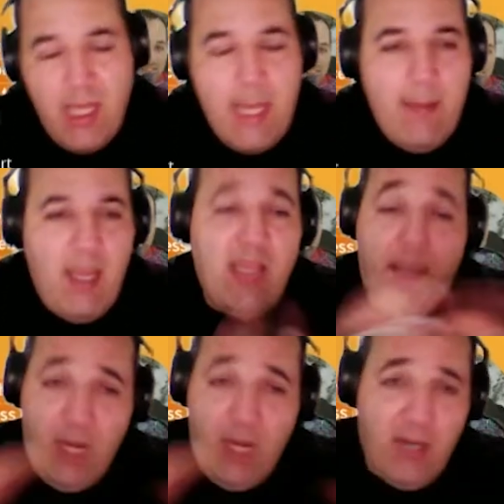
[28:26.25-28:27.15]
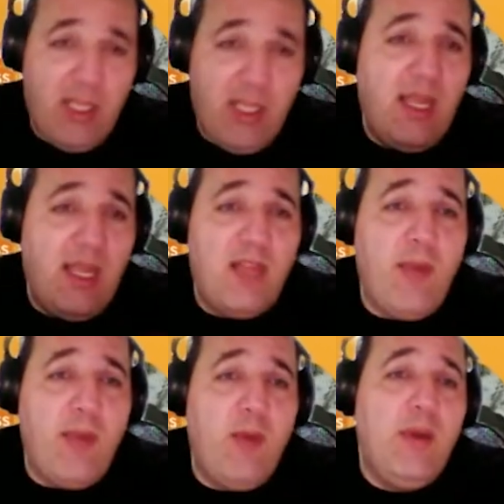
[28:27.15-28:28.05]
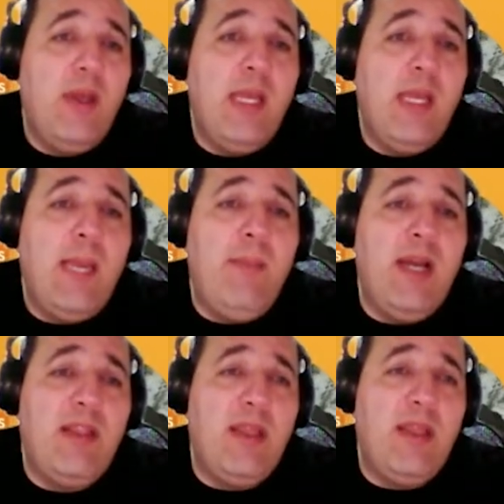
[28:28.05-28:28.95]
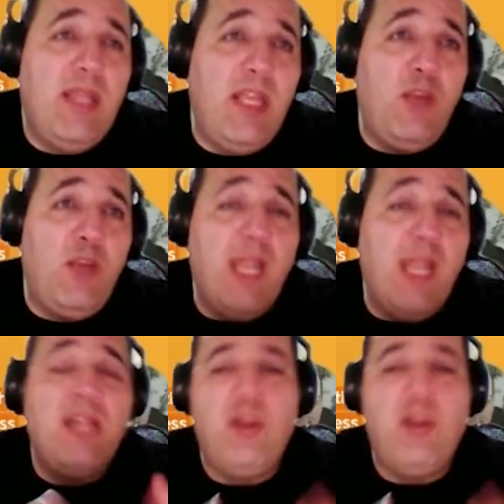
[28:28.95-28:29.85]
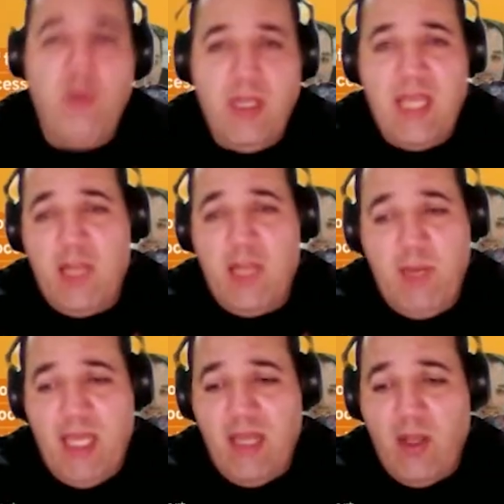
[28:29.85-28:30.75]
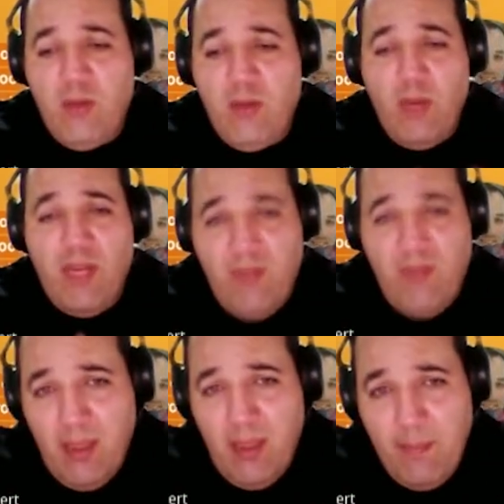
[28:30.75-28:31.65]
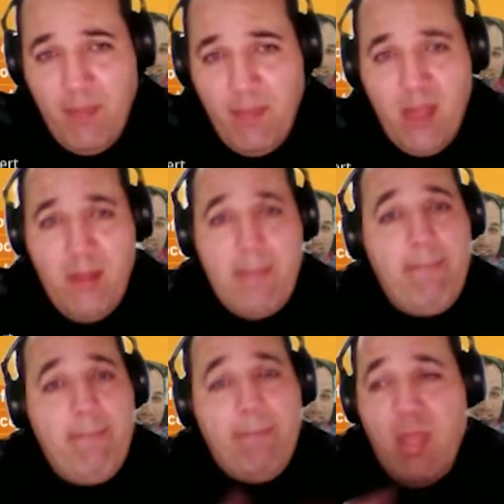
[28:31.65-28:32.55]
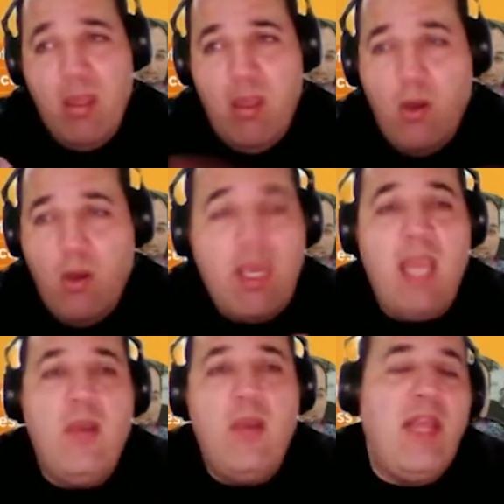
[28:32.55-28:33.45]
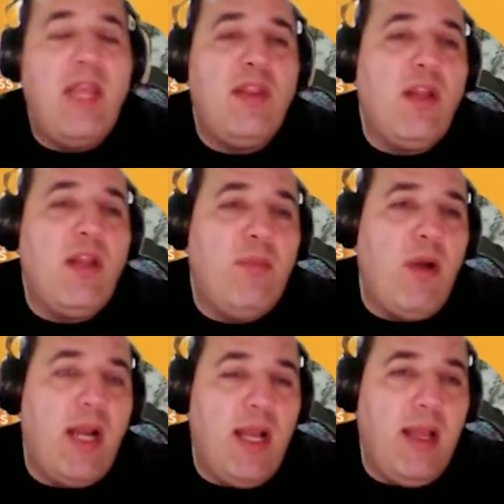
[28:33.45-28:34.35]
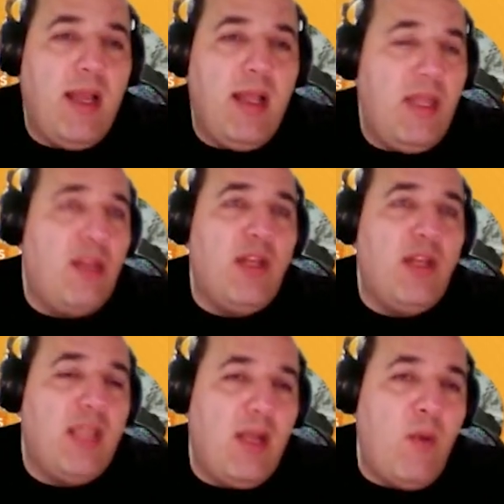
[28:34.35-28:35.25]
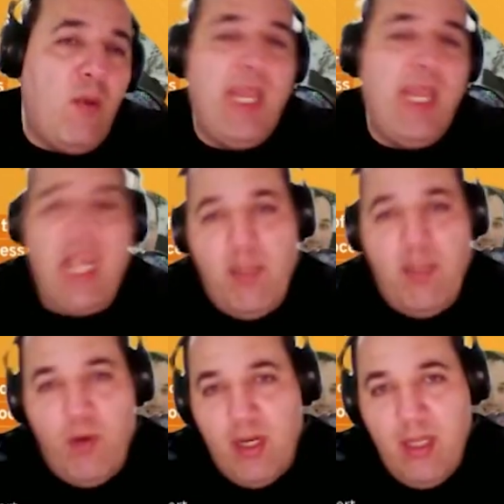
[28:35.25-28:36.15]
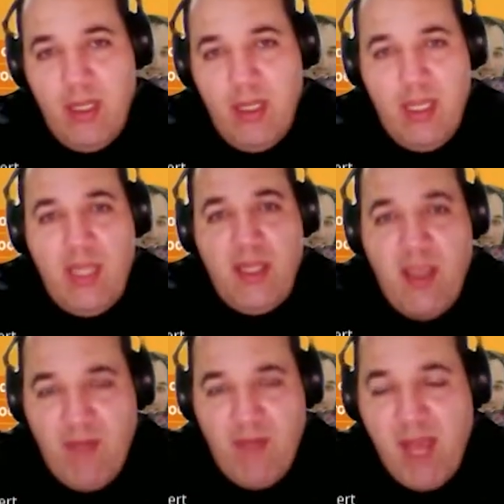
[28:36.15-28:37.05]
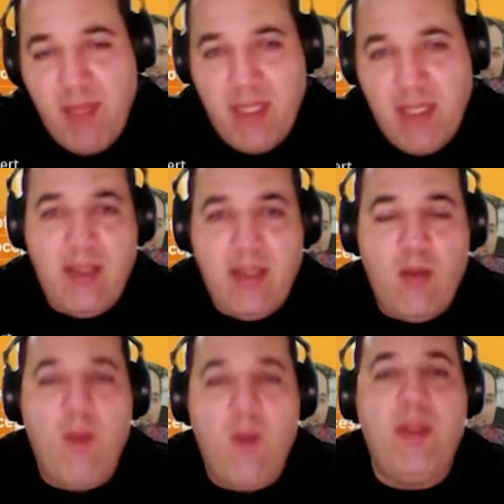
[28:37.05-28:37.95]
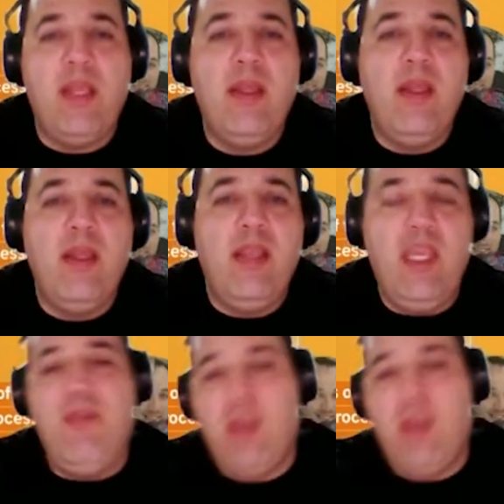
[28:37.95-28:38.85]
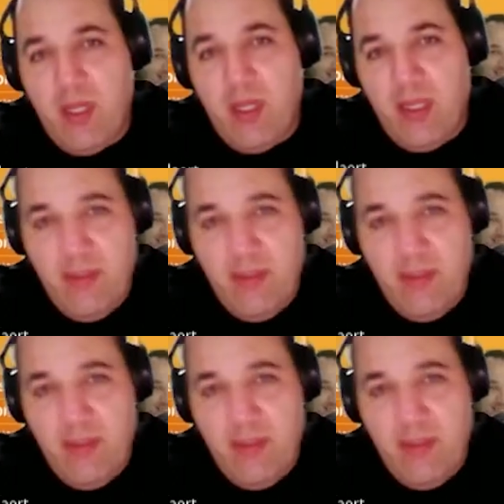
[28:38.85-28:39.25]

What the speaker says: It appears here as well. But since we understood that we cannot do anything, okay, this is not a complaint anymore. This is the environment that the company gives to us,